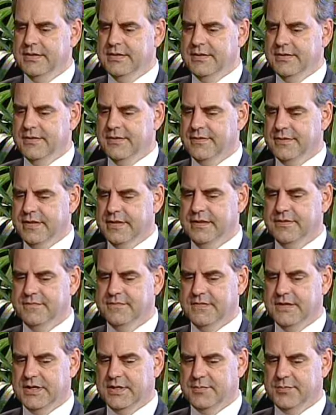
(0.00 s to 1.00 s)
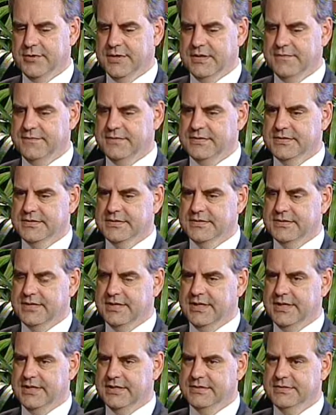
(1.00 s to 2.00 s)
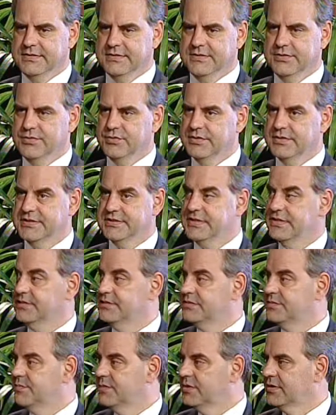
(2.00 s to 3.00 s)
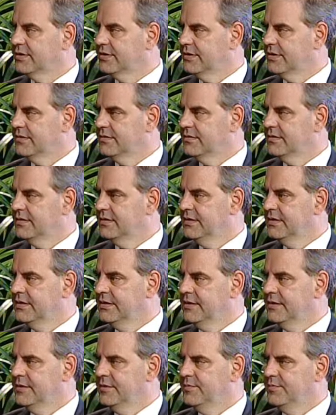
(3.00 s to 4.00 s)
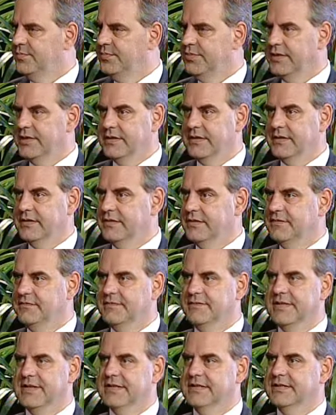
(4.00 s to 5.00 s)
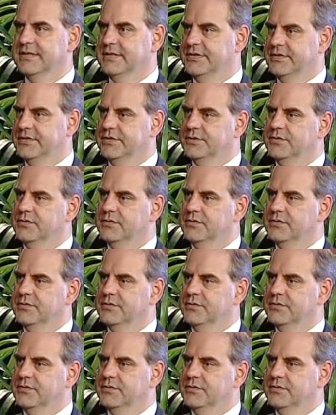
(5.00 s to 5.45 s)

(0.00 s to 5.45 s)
think of nonprofits as doing sales and marketing, but in fact they do.